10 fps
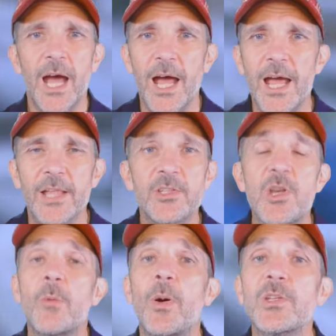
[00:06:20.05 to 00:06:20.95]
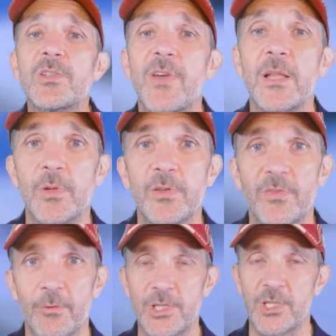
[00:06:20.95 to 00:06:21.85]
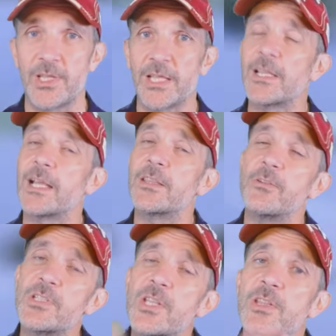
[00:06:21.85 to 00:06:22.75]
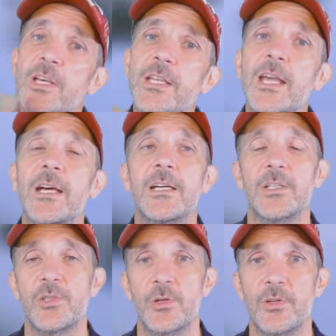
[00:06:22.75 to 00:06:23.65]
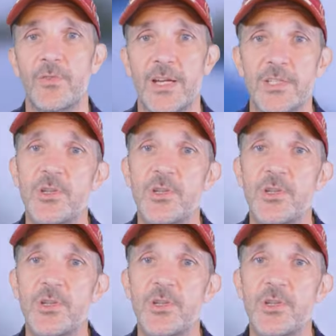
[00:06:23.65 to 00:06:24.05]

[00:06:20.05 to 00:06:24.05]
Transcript: There's no points available for reaching that, like there is in the Tour de France.